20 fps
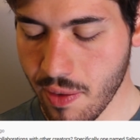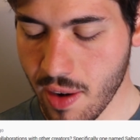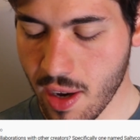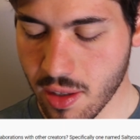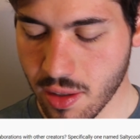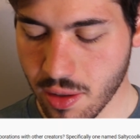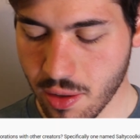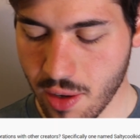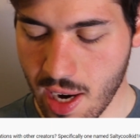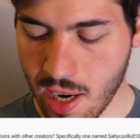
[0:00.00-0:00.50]

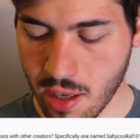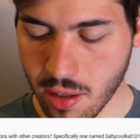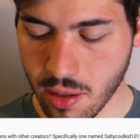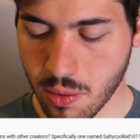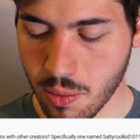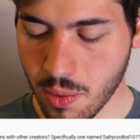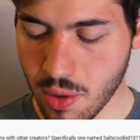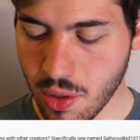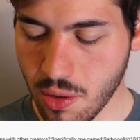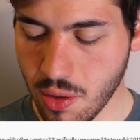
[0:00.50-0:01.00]
Foster asks,
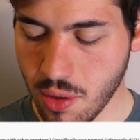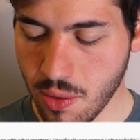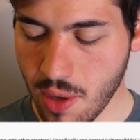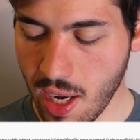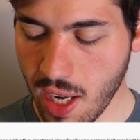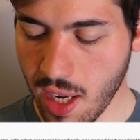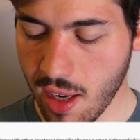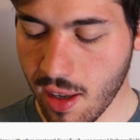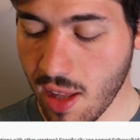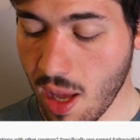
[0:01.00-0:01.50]
would you do
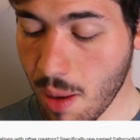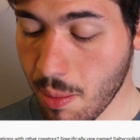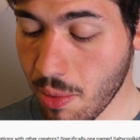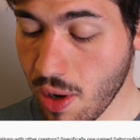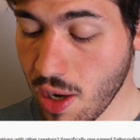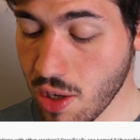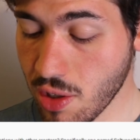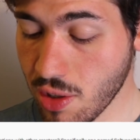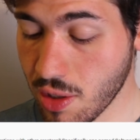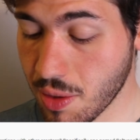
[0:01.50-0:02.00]
any
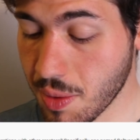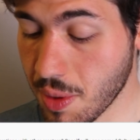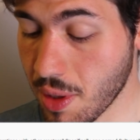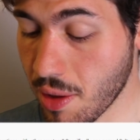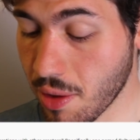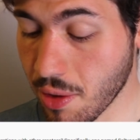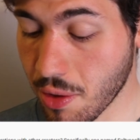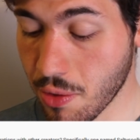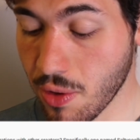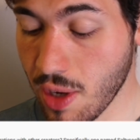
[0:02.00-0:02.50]
collaborations with
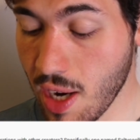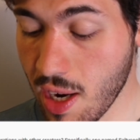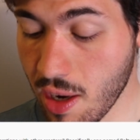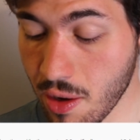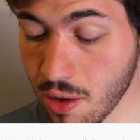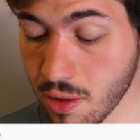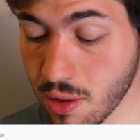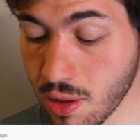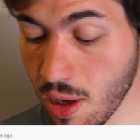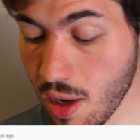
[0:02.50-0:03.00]
other
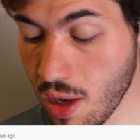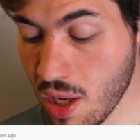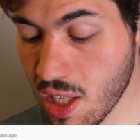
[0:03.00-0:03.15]
creators,